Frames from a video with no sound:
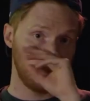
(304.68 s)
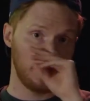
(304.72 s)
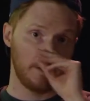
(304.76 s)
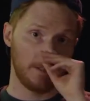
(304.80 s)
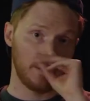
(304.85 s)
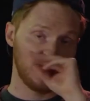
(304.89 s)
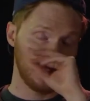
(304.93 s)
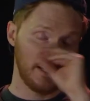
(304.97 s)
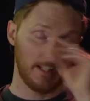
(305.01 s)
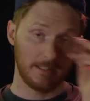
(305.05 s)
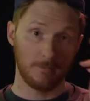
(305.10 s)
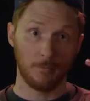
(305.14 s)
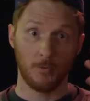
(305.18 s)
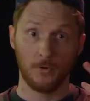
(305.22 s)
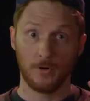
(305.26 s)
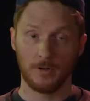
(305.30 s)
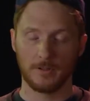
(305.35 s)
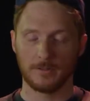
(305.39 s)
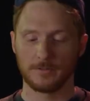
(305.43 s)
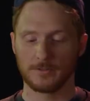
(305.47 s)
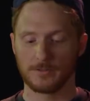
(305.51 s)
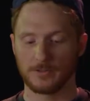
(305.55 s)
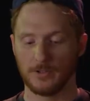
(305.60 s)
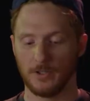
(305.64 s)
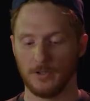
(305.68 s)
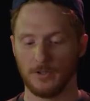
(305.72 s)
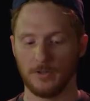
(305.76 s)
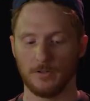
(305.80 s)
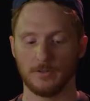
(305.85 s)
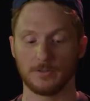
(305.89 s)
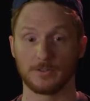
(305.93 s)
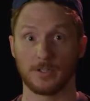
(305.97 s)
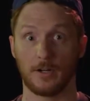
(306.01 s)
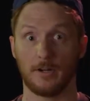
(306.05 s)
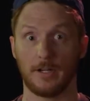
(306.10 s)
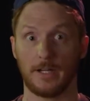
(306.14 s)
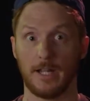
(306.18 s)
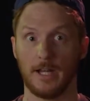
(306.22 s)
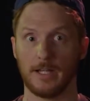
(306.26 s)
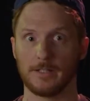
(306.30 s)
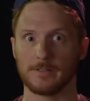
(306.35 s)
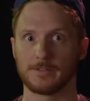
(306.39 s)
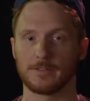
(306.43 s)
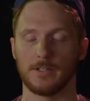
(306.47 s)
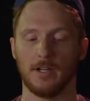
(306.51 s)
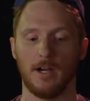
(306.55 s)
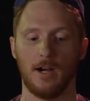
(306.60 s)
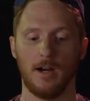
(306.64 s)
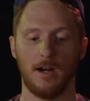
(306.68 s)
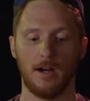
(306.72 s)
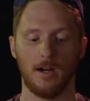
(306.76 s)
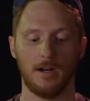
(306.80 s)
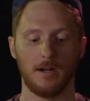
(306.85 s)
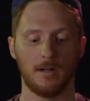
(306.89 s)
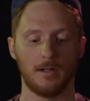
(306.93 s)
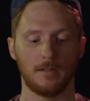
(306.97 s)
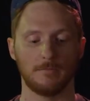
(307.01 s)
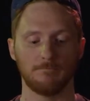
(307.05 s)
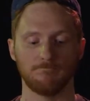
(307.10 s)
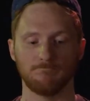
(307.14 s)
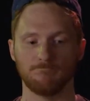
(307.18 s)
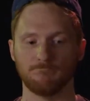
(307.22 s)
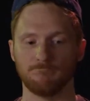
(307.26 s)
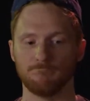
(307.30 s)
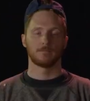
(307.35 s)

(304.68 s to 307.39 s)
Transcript: me anymore. So sorry, guys. Um,